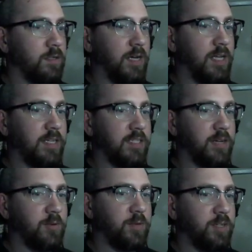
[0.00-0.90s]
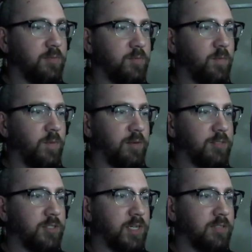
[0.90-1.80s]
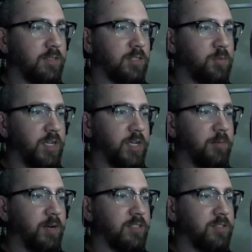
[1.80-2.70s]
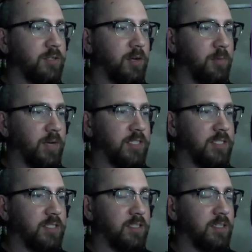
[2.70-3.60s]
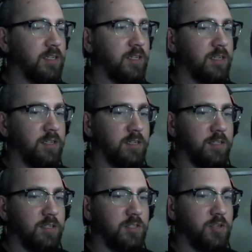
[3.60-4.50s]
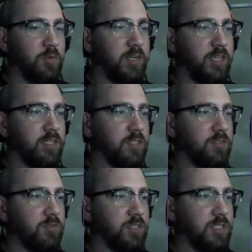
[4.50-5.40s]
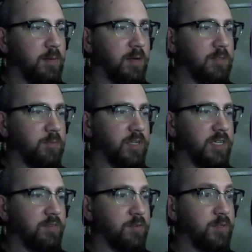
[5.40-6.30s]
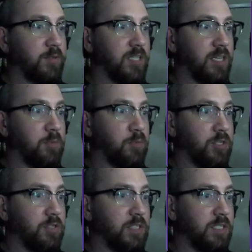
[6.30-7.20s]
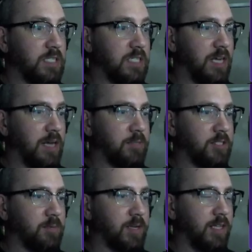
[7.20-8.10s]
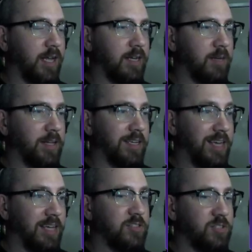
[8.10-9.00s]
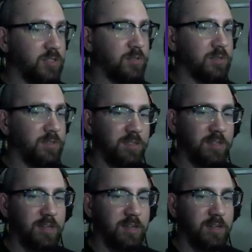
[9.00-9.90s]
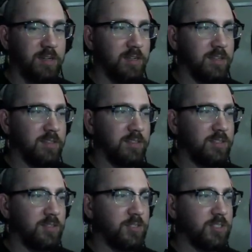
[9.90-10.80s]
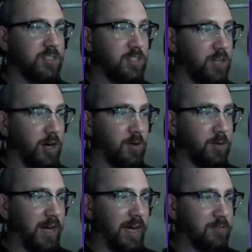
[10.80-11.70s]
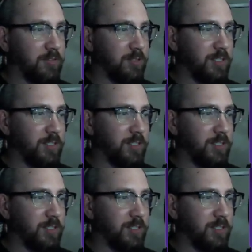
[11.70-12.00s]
I liked how when I was trying to explain right turn on red to Europeans the first time I was playing, everybody was all like, but you need to stop. It's a red light. I'm like, yeah, you do. You just go after you